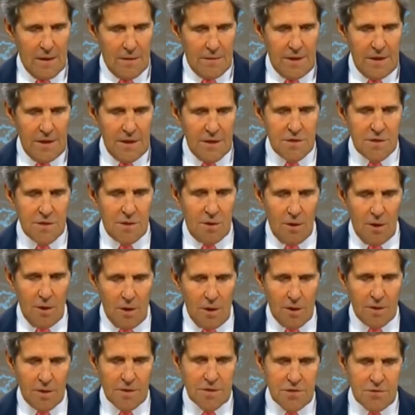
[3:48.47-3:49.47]
These
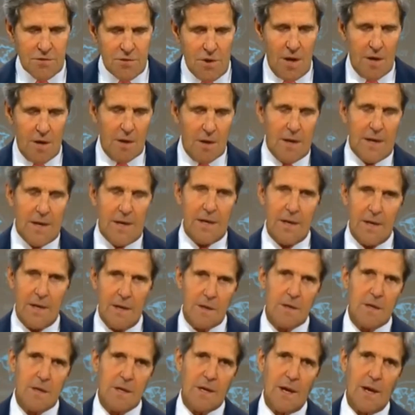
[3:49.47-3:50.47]
all strongly
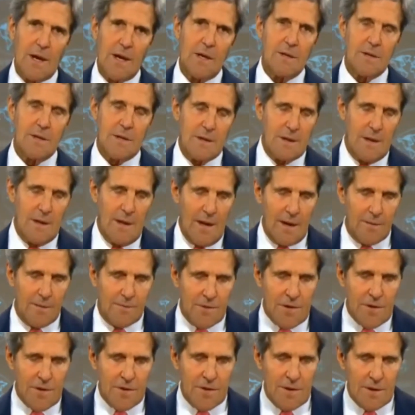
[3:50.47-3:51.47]
indicate that
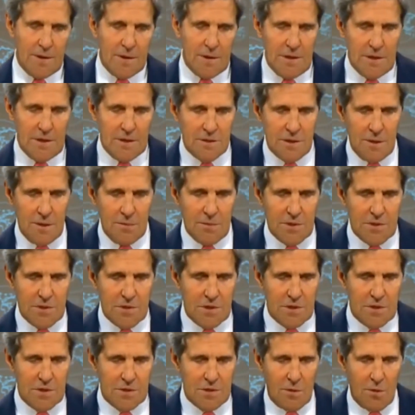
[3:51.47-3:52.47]
everything these
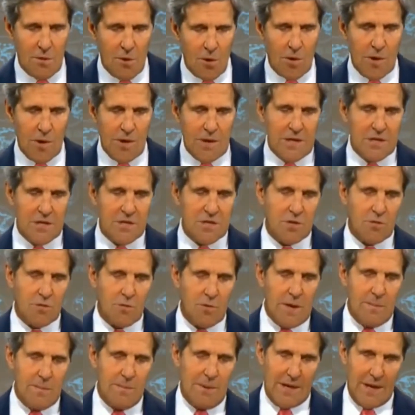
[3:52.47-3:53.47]
images are already
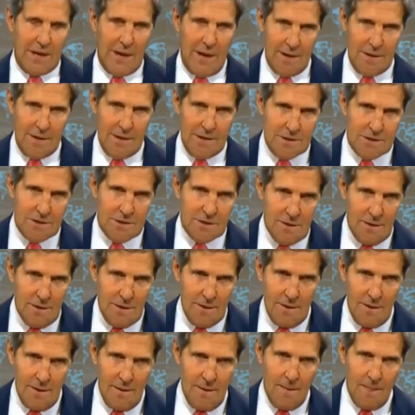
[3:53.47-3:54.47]
screaming at us
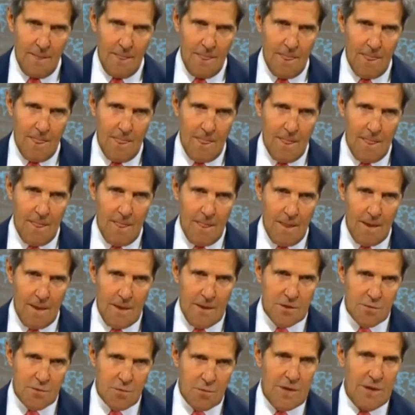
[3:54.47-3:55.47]

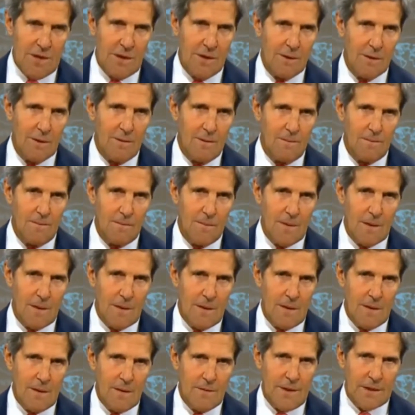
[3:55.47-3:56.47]
is real,
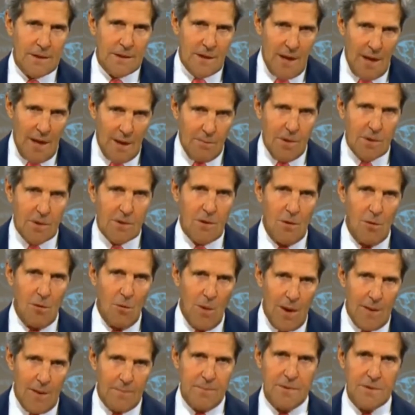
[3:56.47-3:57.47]
that
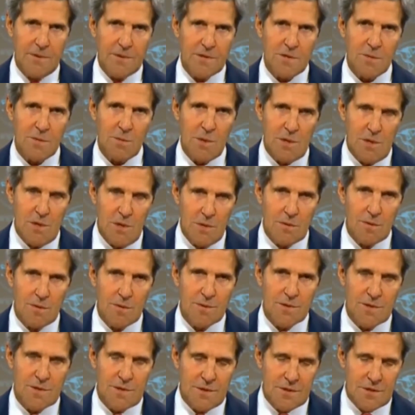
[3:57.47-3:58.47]
chemical weapons were
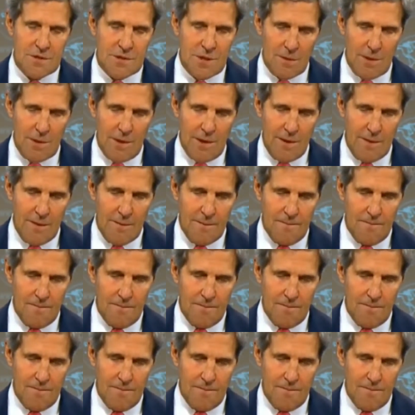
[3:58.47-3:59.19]
used in Syria.